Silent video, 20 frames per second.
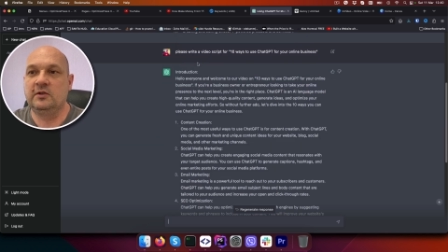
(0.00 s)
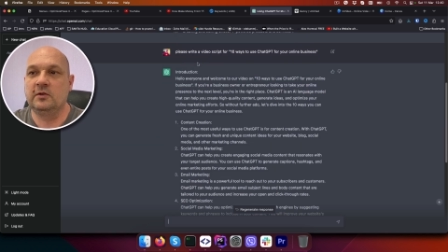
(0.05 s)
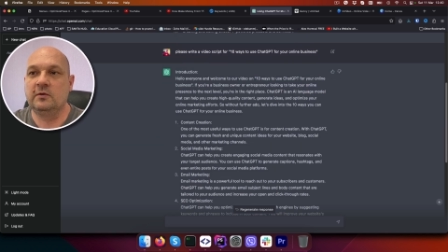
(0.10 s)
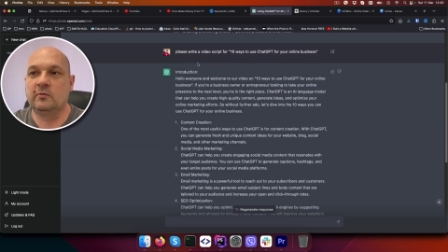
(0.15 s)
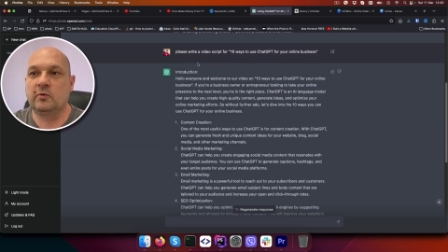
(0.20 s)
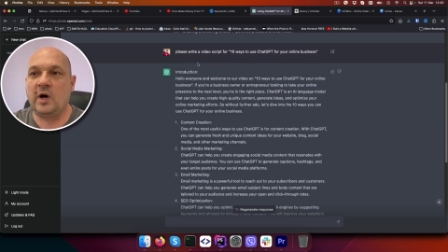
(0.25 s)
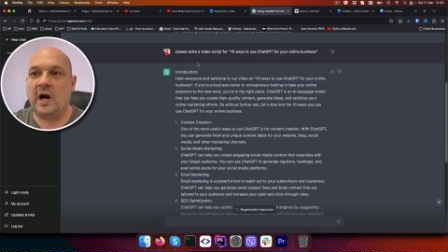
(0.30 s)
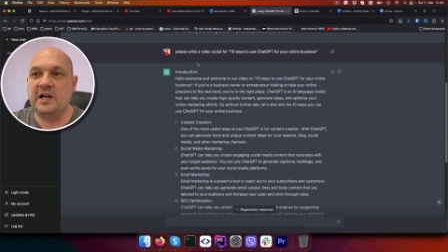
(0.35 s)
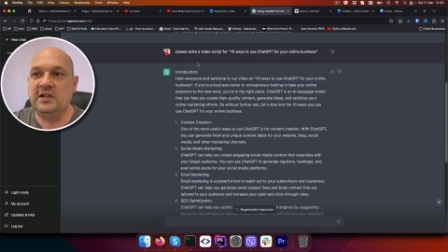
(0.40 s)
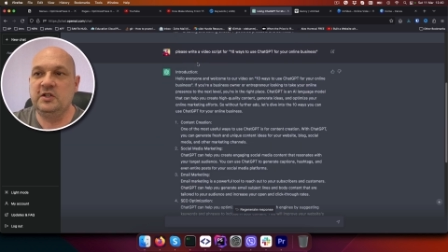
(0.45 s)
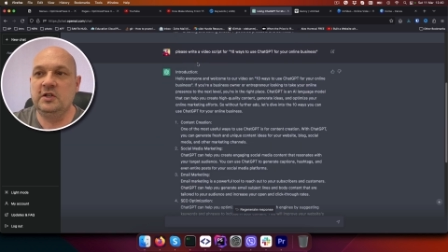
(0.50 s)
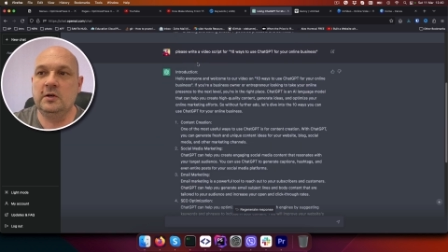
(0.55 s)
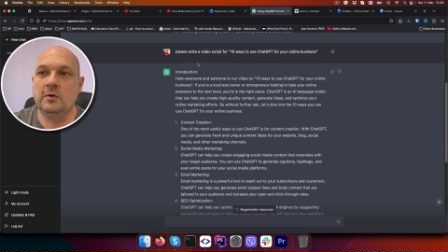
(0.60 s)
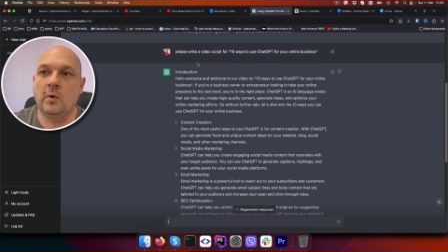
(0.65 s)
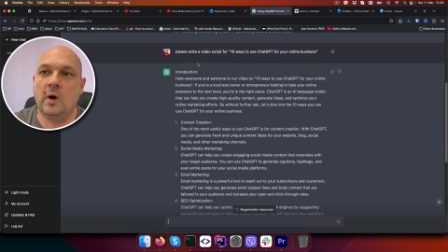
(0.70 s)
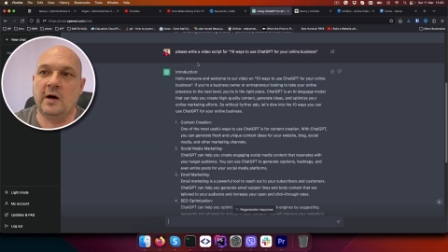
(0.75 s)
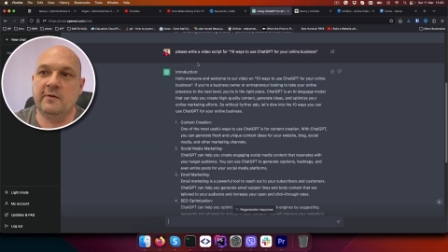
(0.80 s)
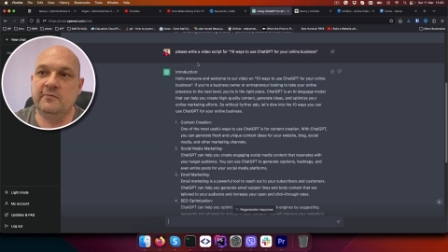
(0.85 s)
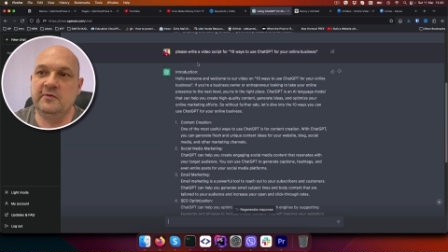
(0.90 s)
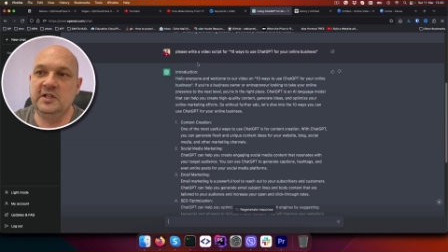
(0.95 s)
to write you
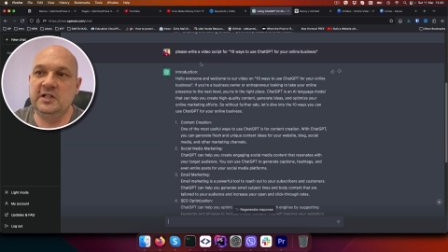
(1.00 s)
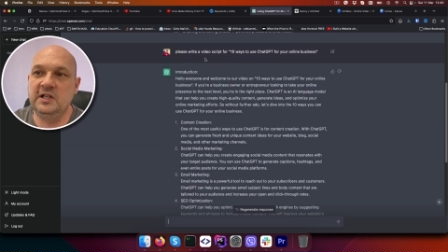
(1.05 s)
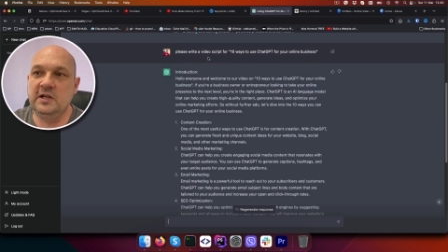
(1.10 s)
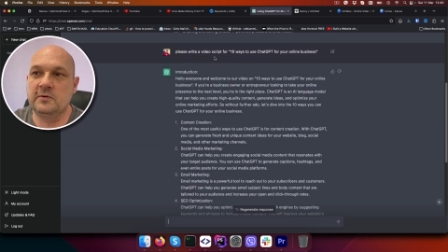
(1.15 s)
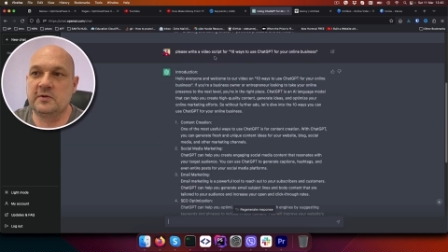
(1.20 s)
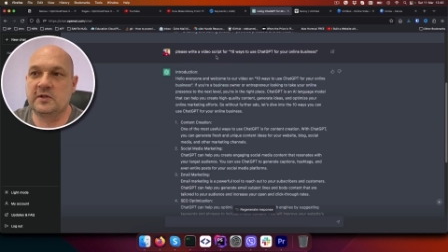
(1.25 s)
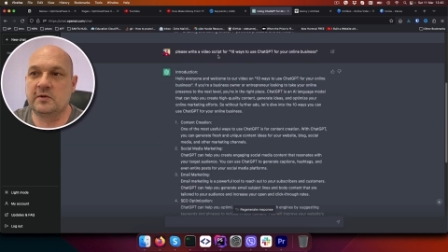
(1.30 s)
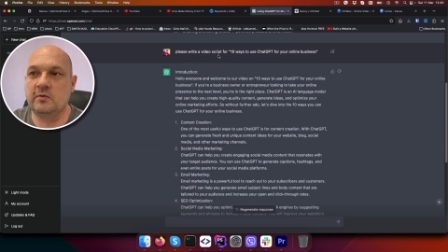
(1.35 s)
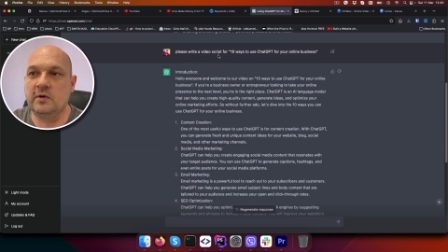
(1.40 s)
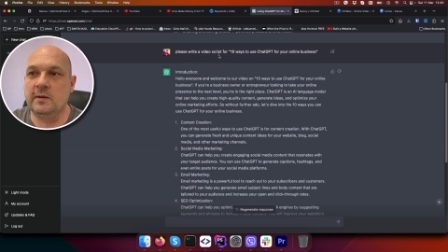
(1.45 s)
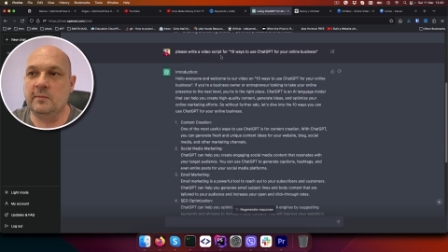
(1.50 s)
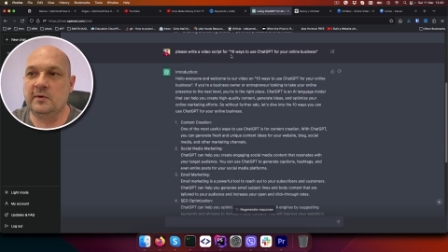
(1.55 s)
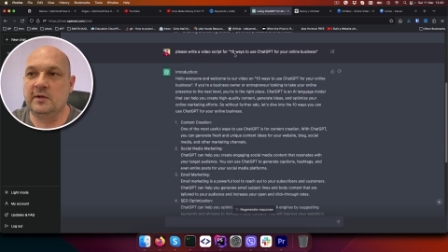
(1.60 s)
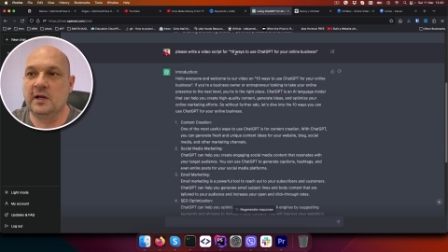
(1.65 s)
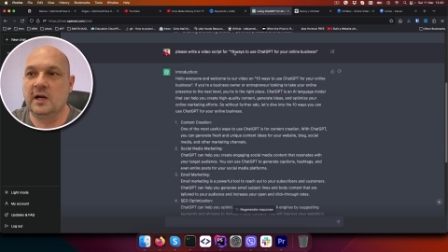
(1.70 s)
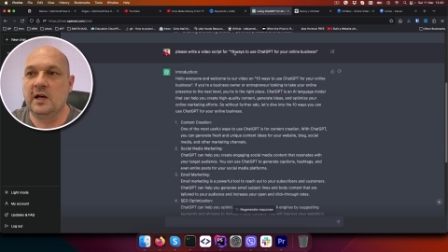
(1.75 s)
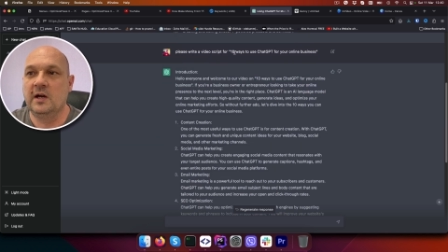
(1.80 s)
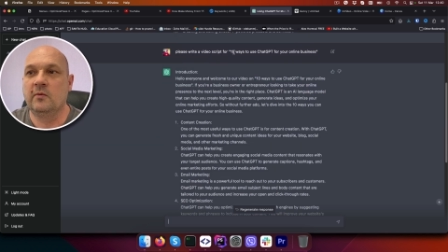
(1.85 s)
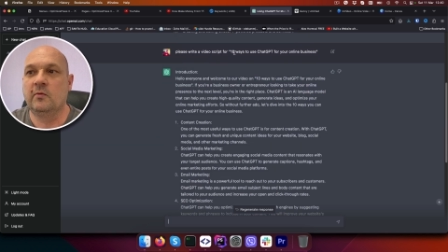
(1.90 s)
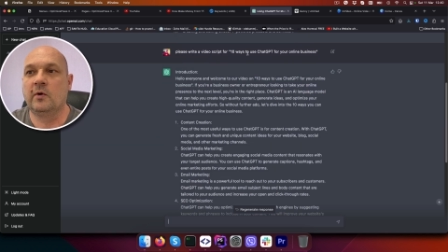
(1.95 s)
a video
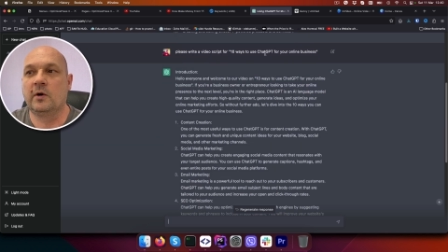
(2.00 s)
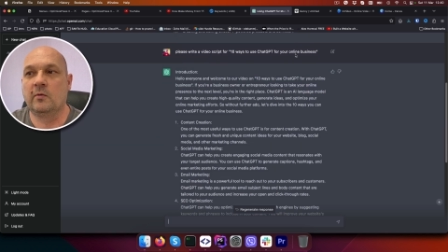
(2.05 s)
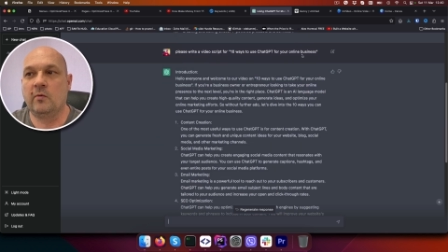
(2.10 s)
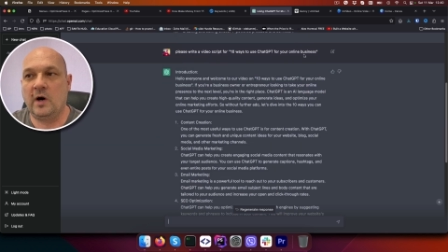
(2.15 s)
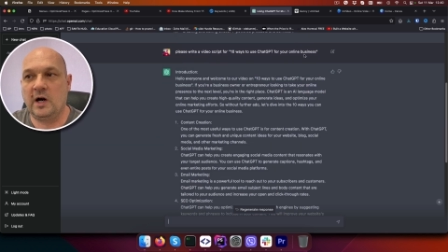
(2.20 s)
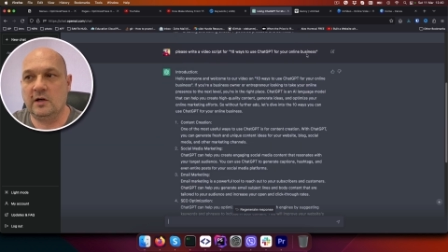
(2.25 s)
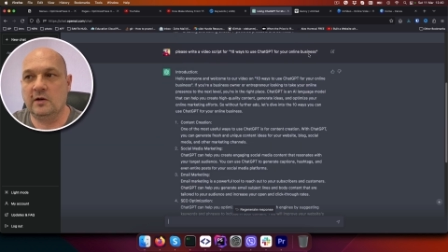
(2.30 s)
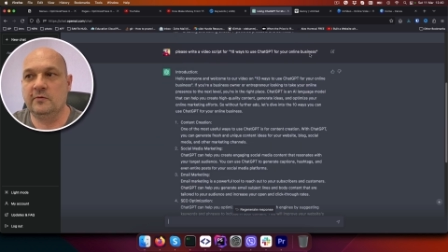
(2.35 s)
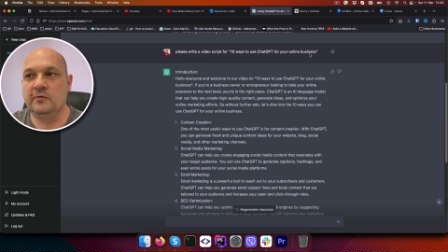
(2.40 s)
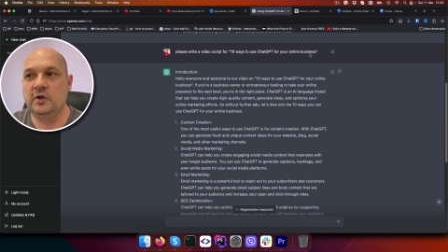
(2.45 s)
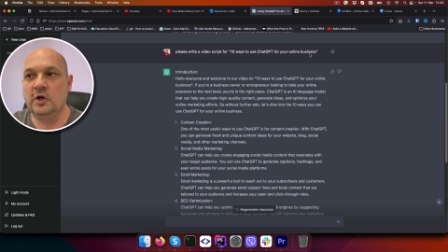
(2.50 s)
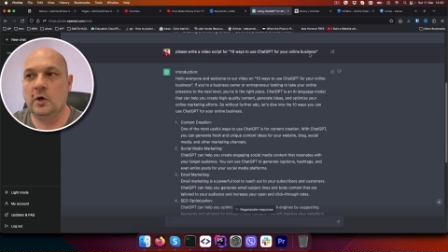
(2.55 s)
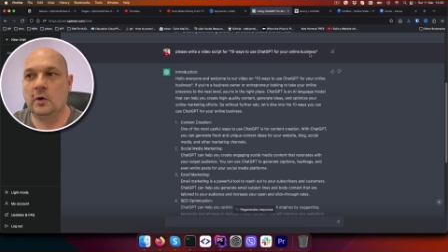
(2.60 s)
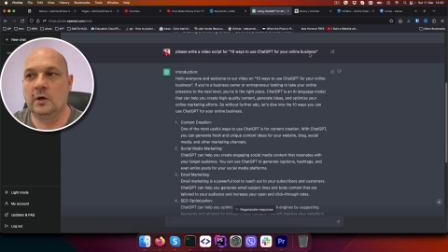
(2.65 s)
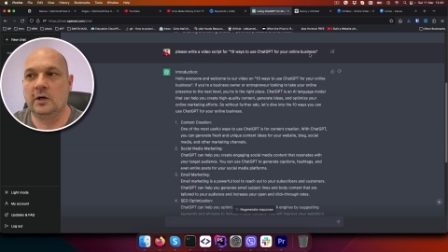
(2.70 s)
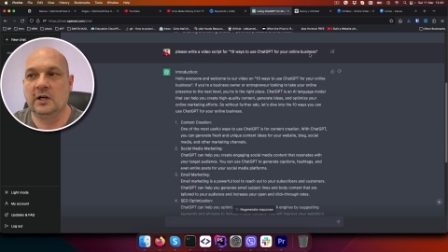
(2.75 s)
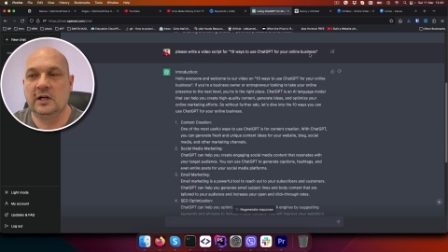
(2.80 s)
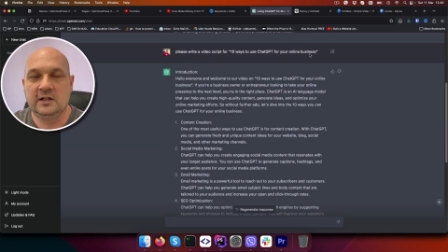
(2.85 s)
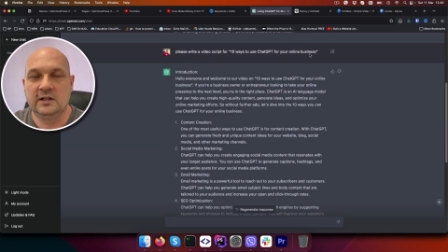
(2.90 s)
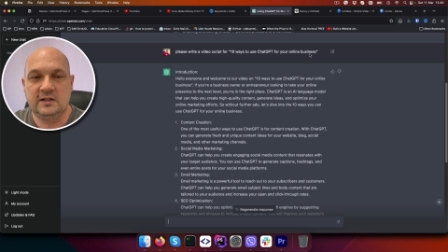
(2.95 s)
script for one of your
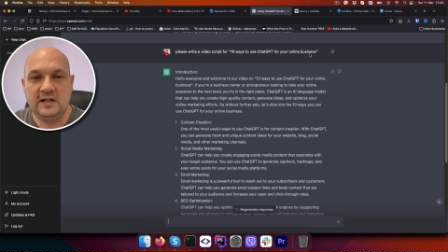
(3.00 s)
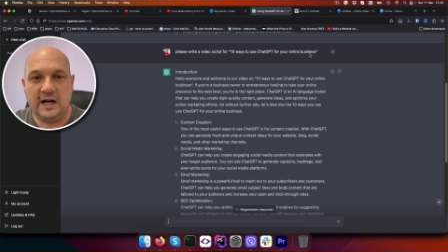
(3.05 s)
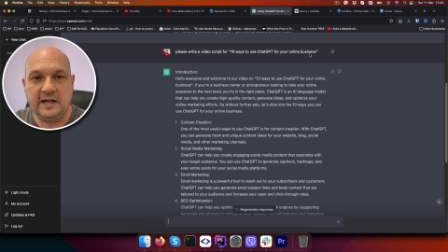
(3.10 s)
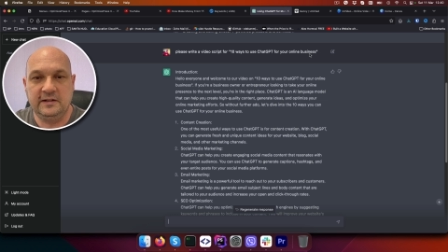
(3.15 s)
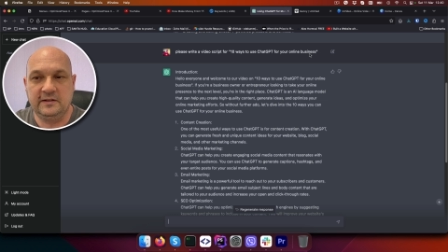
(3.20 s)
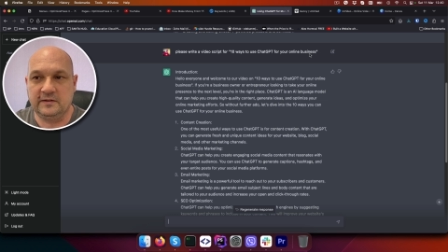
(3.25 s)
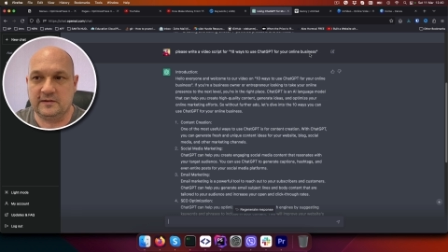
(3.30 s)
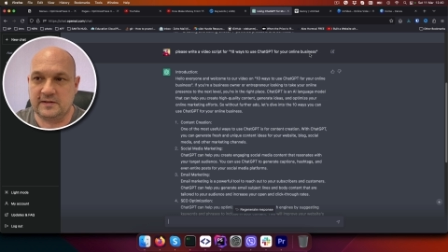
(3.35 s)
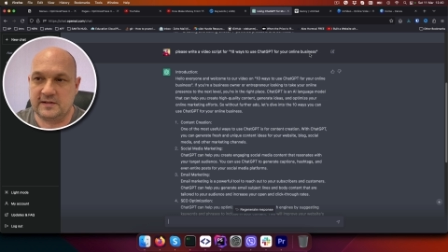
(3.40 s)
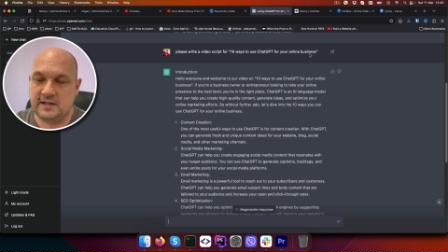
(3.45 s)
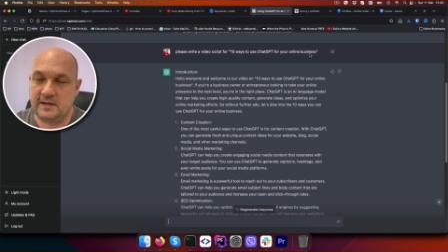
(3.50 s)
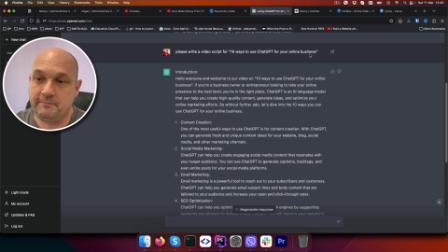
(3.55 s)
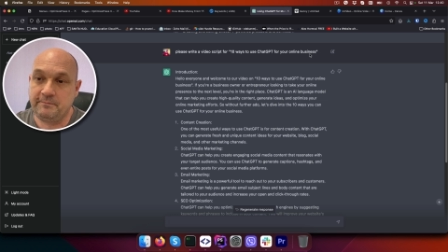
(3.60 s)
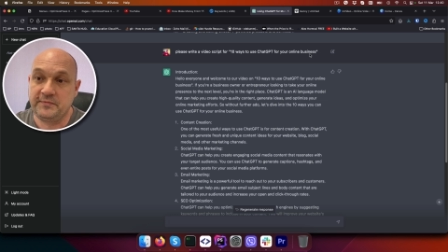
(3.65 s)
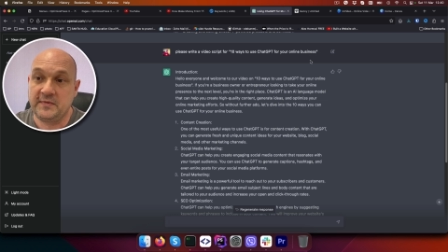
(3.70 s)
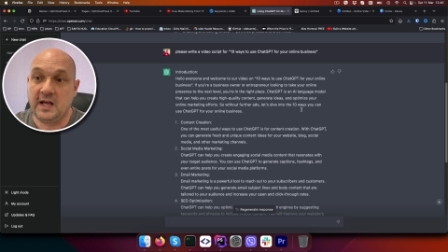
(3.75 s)
titles.